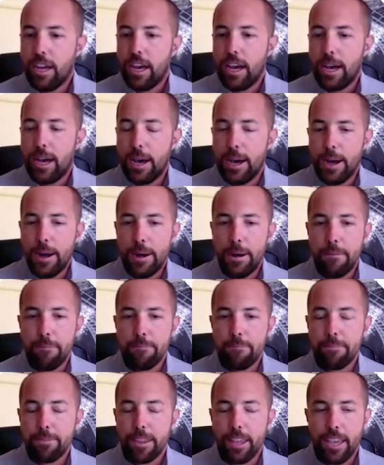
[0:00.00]
Um,
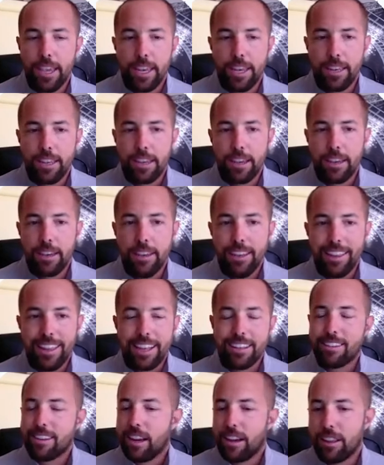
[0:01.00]
and uh,
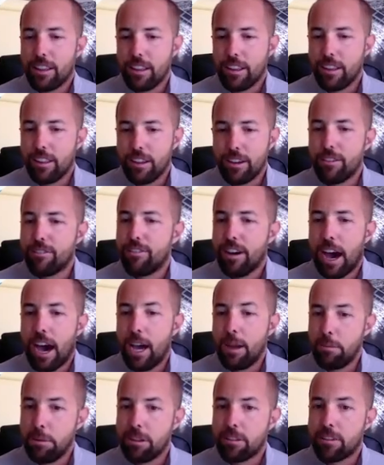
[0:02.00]
that's kind of the, the
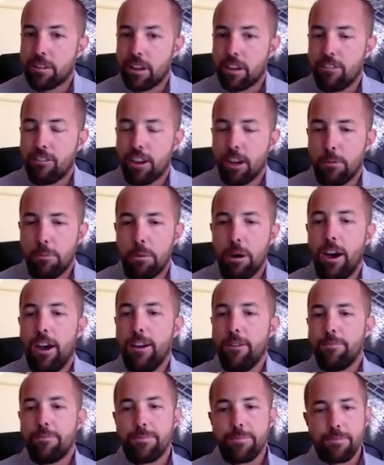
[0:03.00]
vibe in Sunnyvale. But,